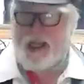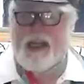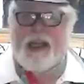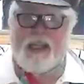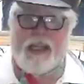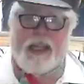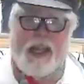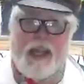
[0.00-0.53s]

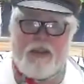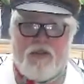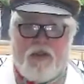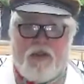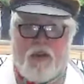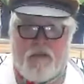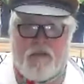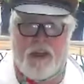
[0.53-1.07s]
The
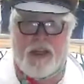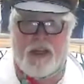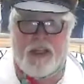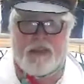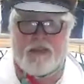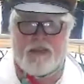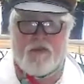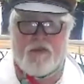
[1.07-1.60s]
danger of it
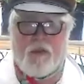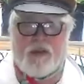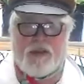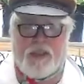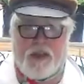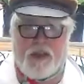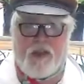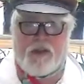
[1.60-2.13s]
is, of
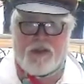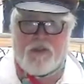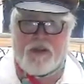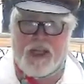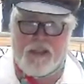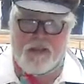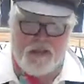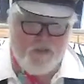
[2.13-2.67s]
course, it also
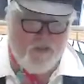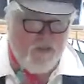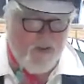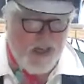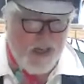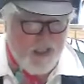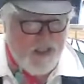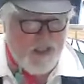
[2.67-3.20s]
kills
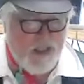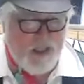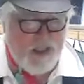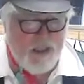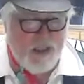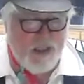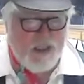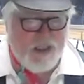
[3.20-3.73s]
fish.
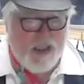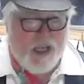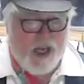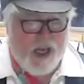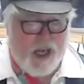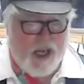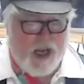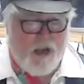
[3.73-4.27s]

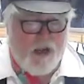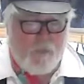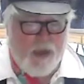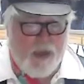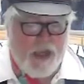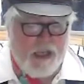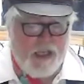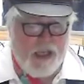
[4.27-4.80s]

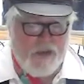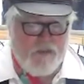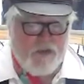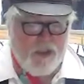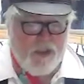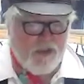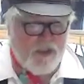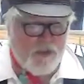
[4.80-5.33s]
But if
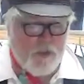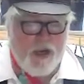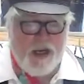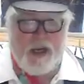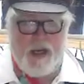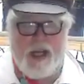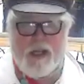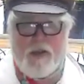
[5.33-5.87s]
you spray
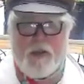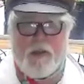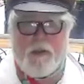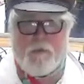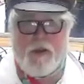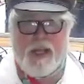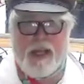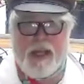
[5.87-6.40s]
it onto
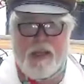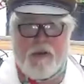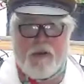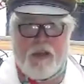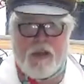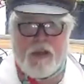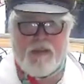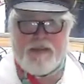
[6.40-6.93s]
the plant
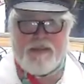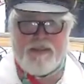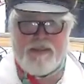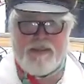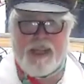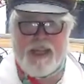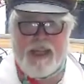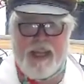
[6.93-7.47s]
and use a
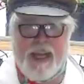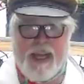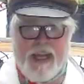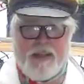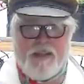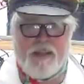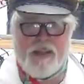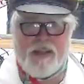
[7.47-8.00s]
sticking
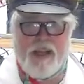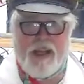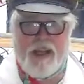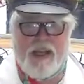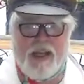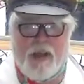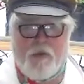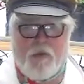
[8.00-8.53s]
agent,
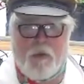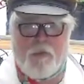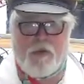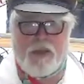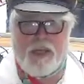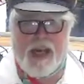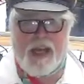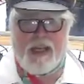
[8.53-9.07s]
it will
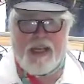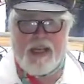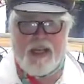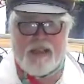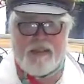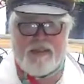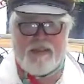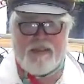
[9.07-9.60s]
protect
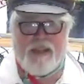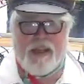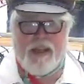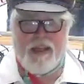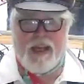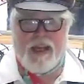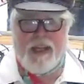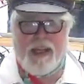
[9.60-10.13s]
against
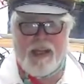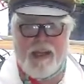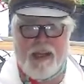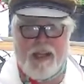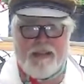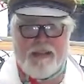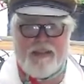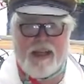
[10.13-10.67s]
any
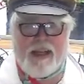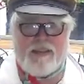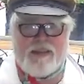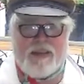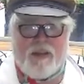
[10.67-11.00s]
insects that